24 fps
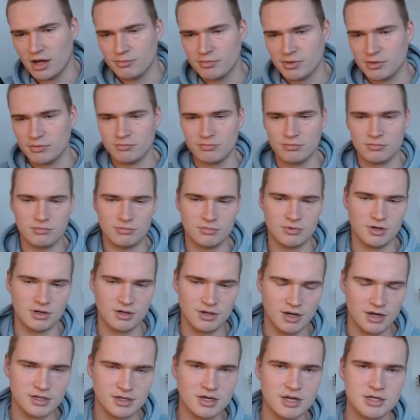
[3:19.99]
I mean,
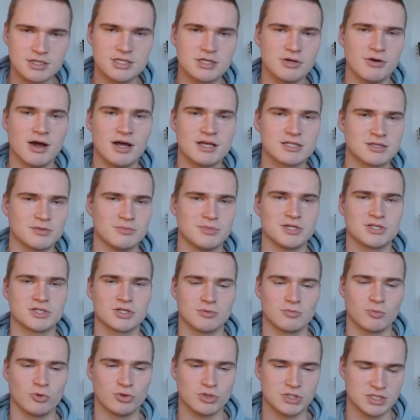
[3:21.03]
there, still has to be
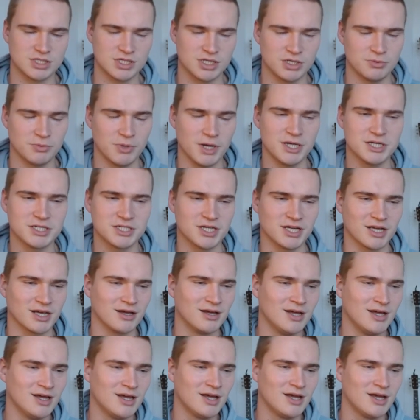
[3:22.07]
some continuation